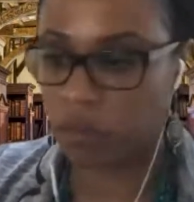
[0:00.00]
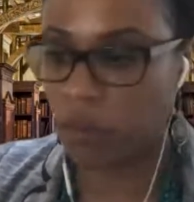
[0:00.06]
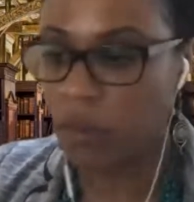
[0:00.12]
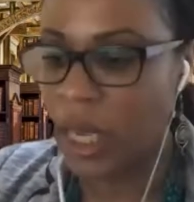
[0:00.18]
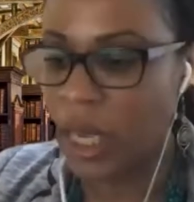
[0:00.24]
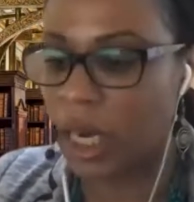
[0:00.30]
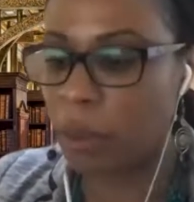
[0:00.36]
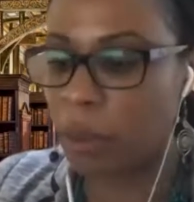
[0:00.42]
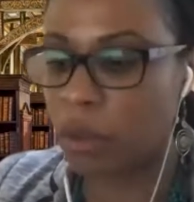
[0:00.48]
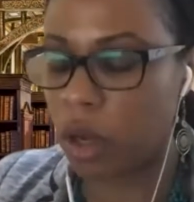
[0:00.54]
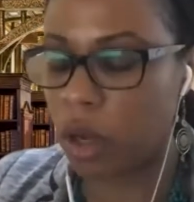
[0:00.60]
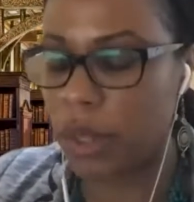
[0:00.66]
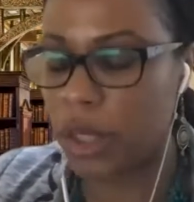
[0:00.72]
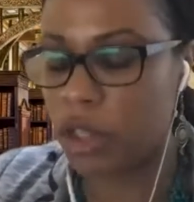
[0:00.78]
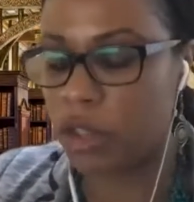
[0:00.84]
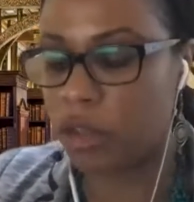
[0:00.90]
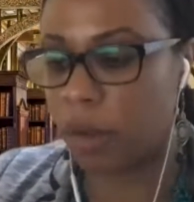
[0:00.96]
in an
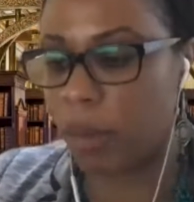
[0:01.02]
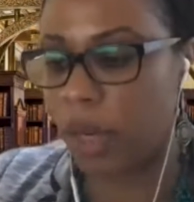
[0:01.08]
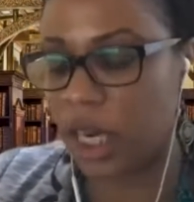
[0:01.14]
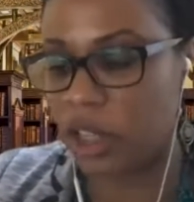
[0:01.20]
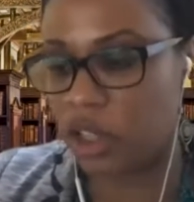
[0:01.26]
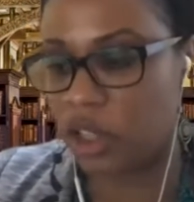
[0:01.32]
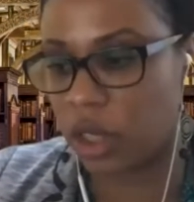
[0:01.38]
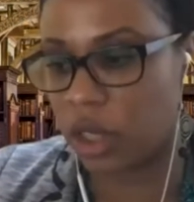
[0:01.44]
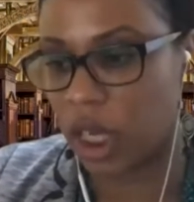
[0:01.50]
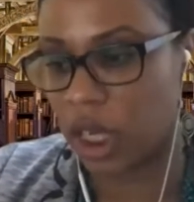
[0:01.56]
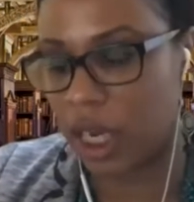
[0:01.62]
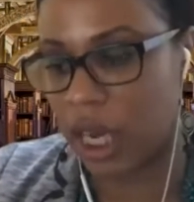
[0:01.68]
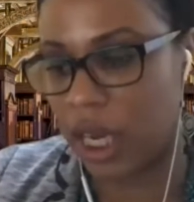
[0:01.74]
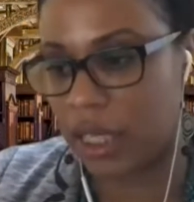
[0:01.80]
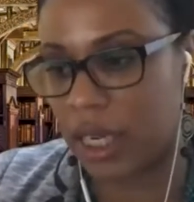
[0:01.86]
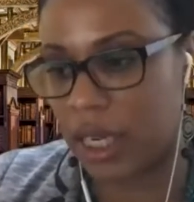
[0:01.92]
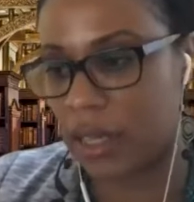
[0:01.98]
employment discrimination law
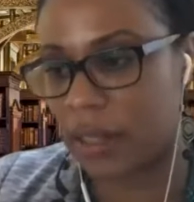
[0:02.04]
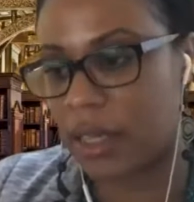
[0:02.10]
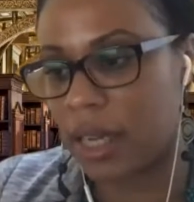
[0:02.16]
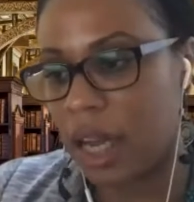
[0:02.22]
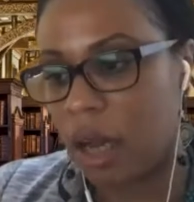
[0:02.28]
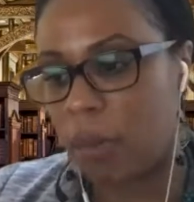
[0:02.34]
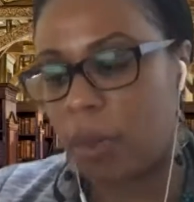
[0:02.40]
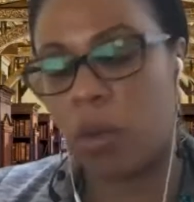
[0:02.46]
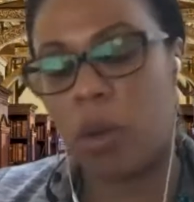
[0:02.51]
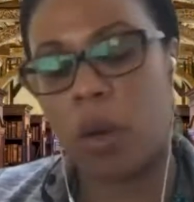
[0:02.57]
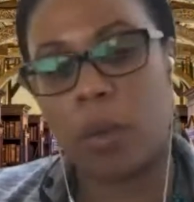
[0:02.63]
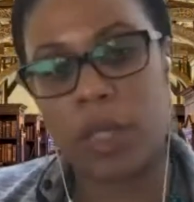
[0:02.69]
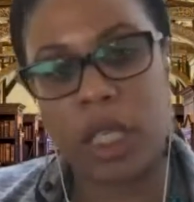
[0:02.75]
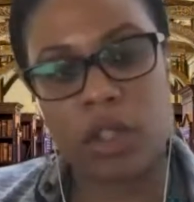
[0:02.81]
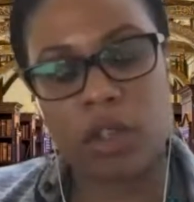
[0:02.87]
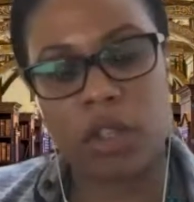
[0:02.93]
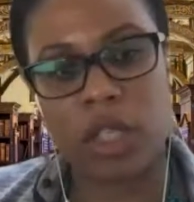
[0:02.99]
context. But what was
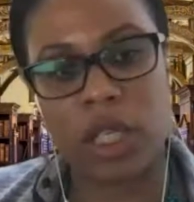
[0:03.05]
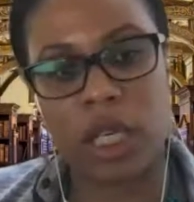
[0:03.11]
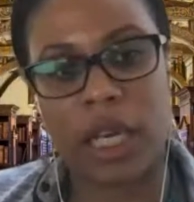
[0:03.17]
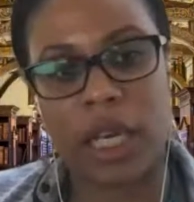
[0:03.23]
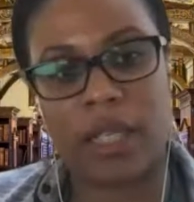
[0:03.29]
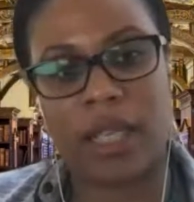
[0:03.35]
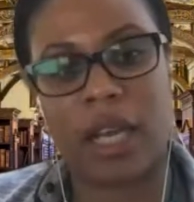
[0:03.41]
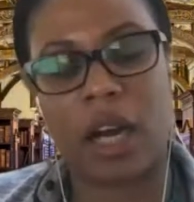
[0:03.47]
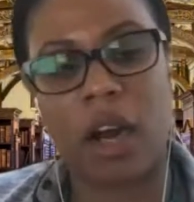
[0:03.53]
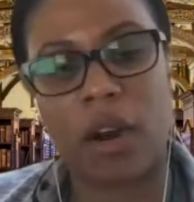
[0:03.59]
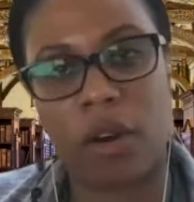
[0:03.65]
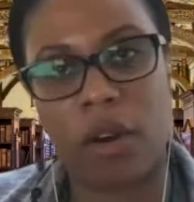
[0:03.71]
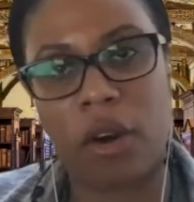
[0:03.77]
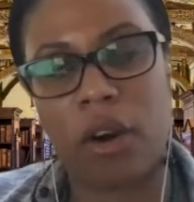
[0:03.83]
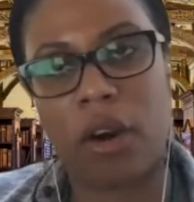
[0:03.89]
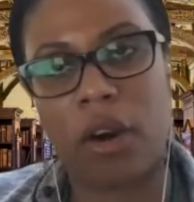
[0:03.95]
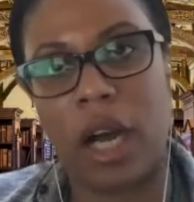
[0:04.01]
interesting is that
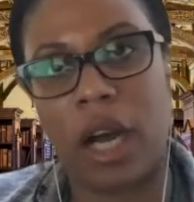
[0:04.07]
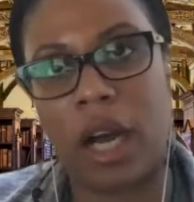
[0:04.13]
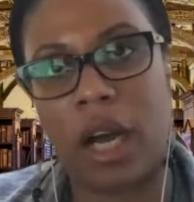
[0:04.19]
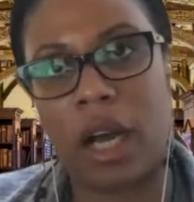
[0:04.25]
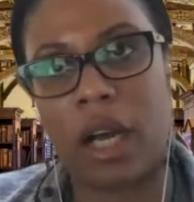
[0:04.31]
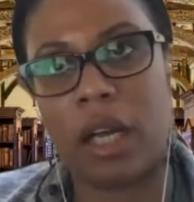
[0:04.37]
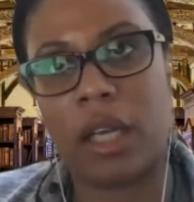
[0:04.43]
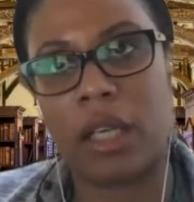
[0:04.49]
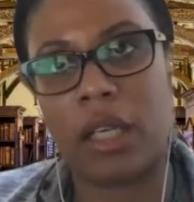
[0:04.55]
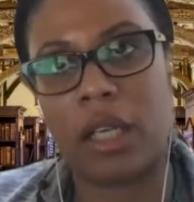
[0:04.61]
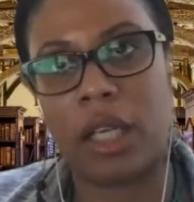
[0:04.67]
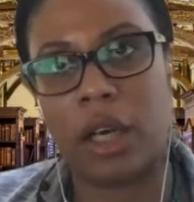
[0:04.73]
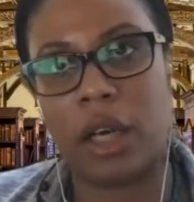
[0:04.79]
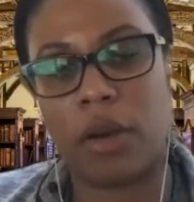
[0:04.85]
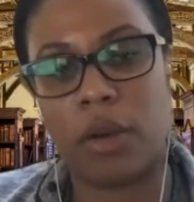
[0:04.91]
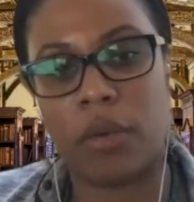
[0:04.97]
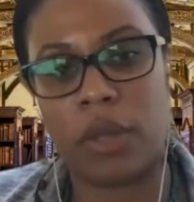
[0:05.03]
under
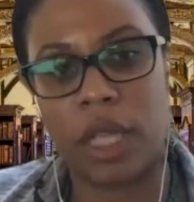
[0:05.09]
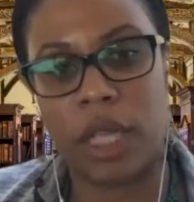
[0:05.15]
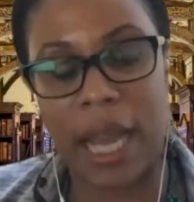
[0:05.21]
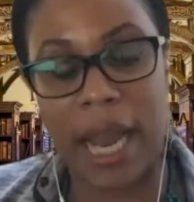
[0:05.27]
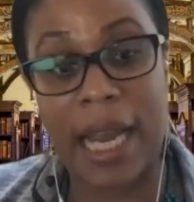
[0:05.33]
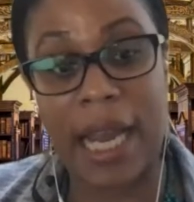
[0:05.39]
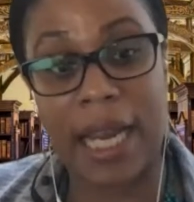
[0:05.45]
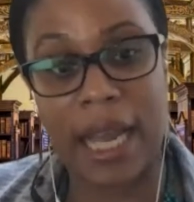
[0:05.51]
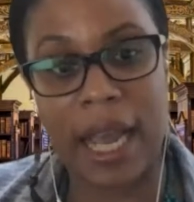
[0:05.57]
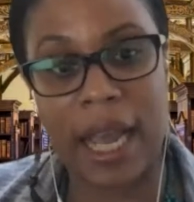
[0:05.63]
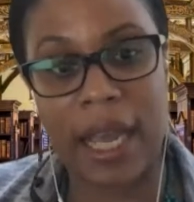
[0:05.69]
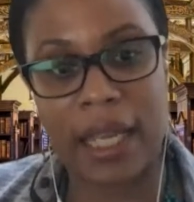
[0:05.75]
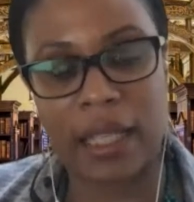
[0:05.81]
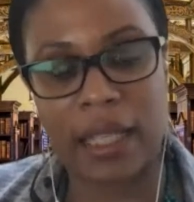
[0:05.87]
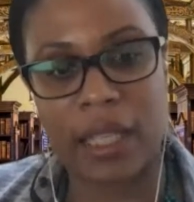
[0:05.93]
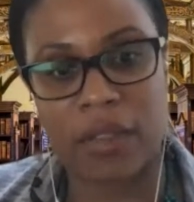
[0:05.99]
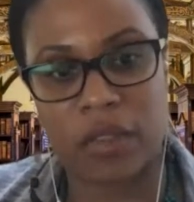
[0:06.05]
the ADA,
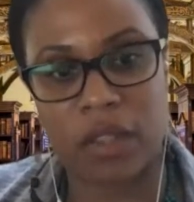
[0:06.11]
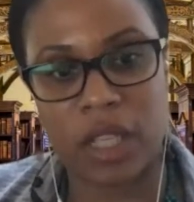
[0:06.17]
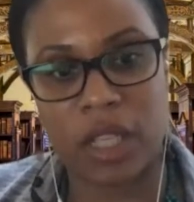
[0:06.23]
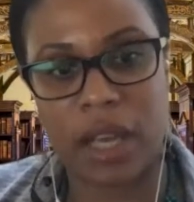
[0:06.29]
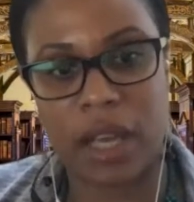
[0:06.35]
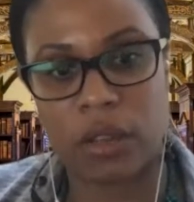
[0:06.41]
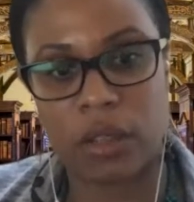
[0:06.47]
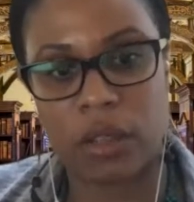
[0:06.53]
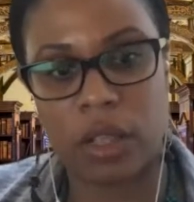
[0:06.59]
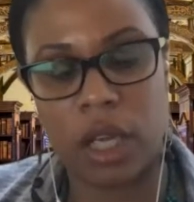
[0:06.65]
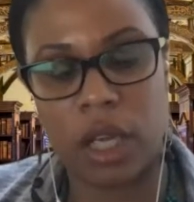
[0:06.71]
at least for Title